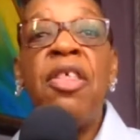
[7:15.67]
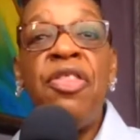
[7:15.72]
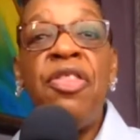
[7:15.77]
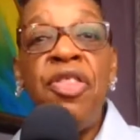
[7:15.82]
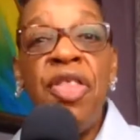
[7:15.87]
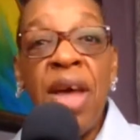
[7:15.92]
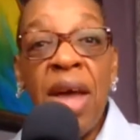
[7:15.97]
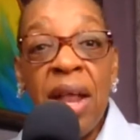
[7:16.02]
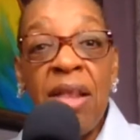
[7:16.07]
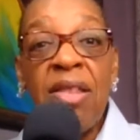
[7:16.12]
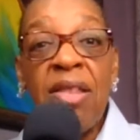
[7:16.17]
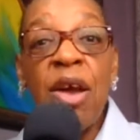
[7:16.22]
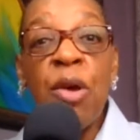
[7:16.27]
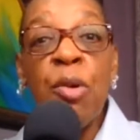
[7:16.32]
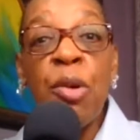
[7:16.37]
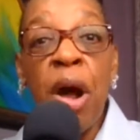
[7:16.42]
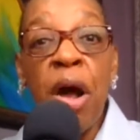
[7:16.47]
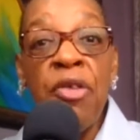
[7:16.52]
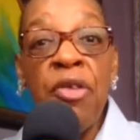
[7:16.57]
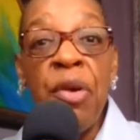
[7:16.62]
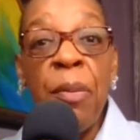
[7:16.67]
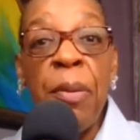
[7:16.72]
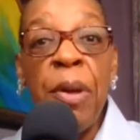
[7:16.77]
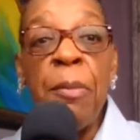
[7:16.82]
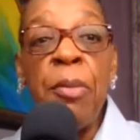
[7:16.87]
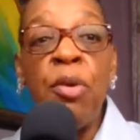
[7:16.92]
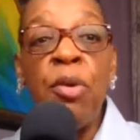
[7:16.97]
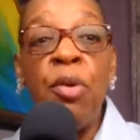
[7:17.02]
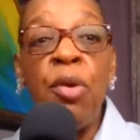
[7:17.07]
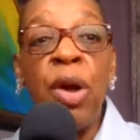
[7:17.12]
Then there were other
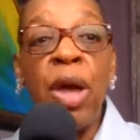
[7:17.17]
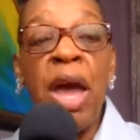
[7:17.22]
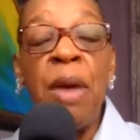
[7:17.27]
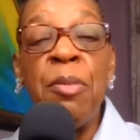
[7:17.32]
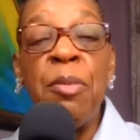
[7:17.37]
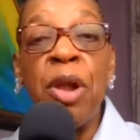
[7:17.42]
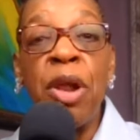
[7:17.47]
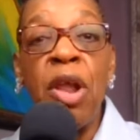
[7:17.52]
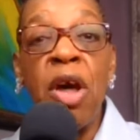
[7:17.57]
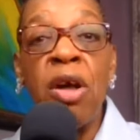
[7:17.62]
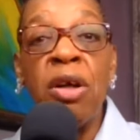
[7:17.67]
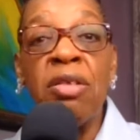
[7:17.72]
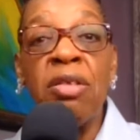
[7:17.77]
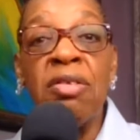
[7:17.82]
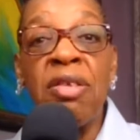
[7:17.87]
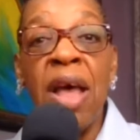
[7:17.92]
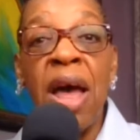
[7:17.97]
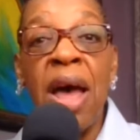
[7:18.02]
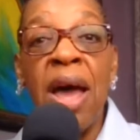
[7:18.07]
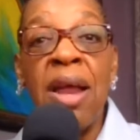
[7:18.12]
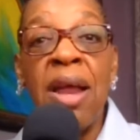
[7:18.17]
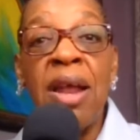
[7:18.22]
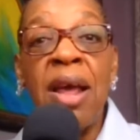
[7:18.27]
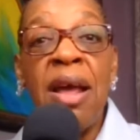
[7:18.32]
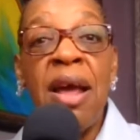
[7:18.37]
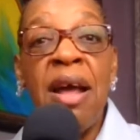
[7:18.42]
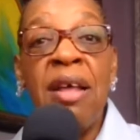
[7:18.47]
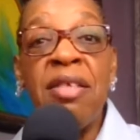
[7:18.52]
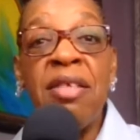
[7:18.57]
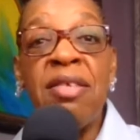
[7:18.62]
people who came alongside
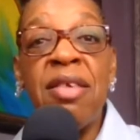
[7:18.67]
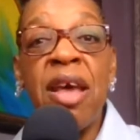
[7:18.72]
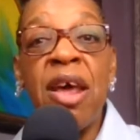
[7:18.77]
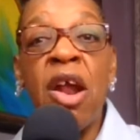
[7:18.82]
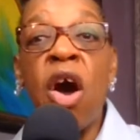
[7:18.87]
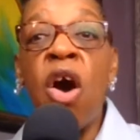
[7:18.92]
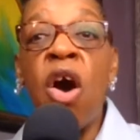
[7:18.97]
and said,